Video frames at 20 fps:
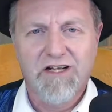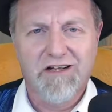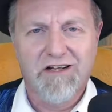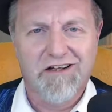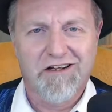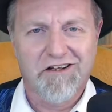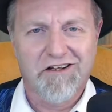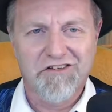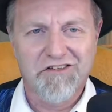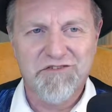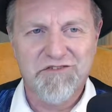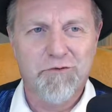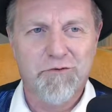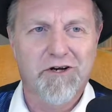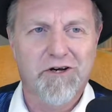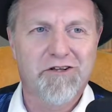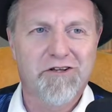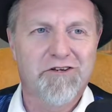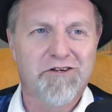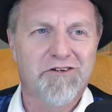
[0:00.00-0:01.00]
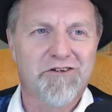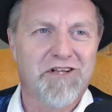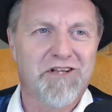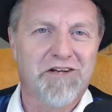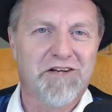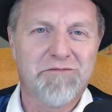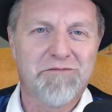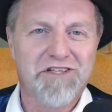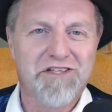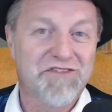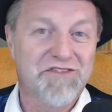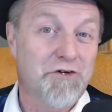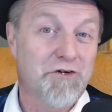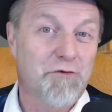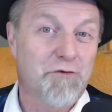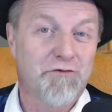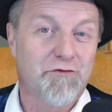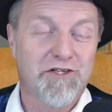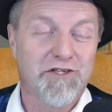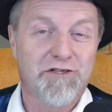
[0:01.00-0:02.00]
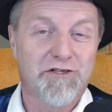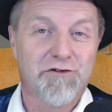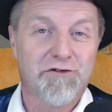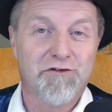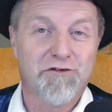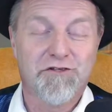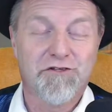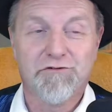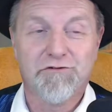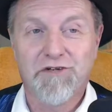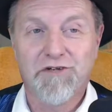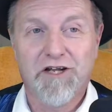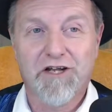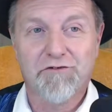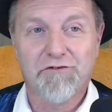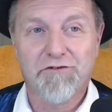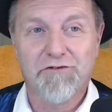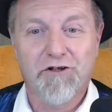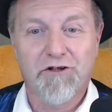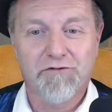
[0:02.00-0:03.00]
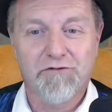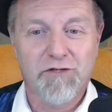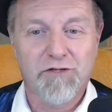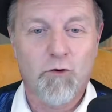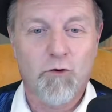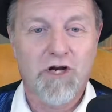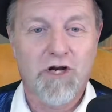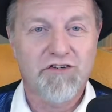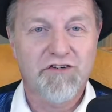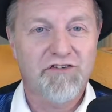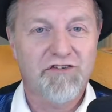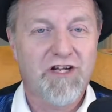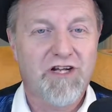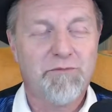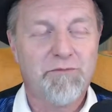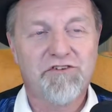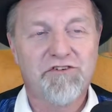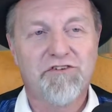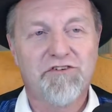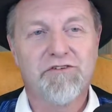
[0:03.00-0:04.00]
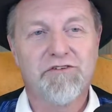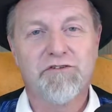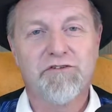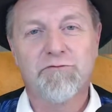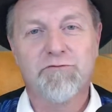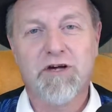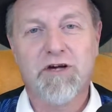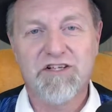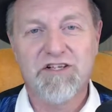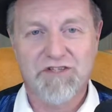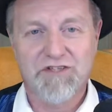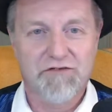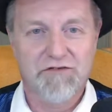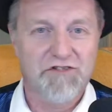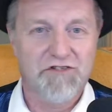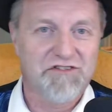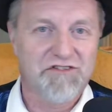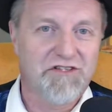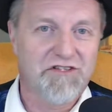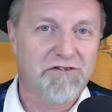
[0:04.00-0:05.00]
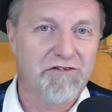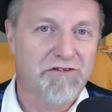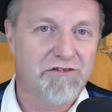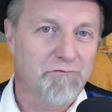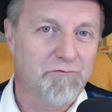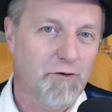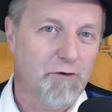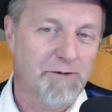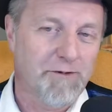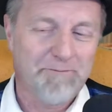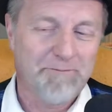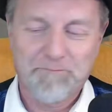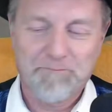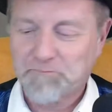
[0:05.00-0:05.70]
the spoiler, that means hopefully you have already watched the episode. Otherwise, I've just killed it for you.